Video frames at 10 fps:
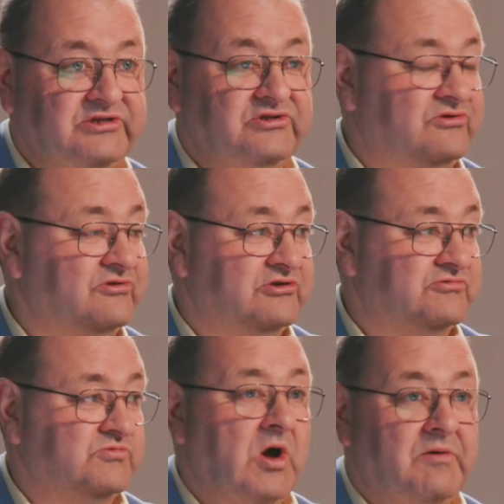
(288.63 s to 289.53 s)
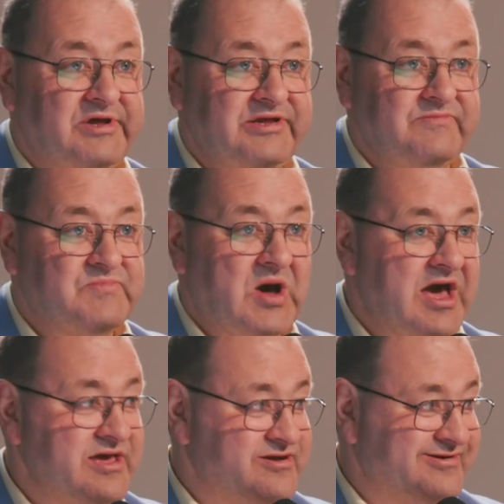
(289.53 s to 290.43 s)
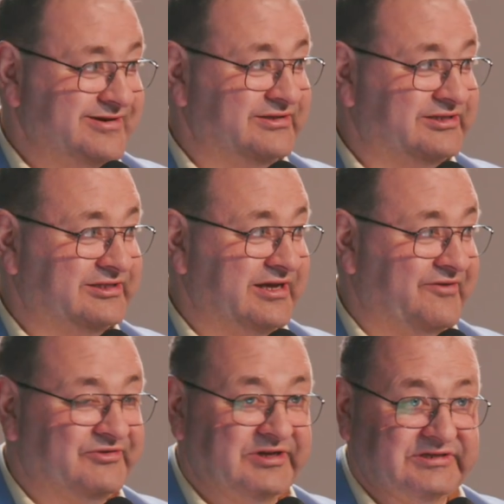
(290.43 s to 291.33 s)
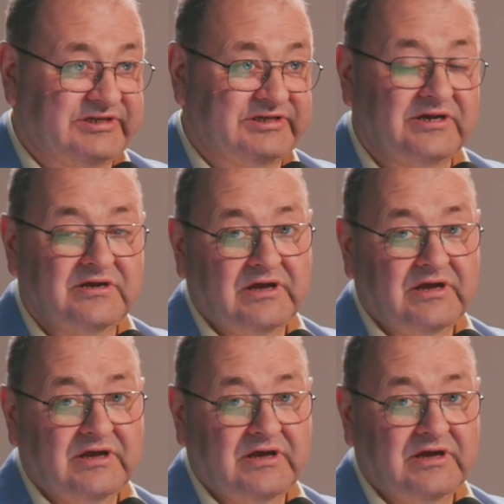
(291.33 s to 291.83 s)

into the Roman Empire and stuff like this,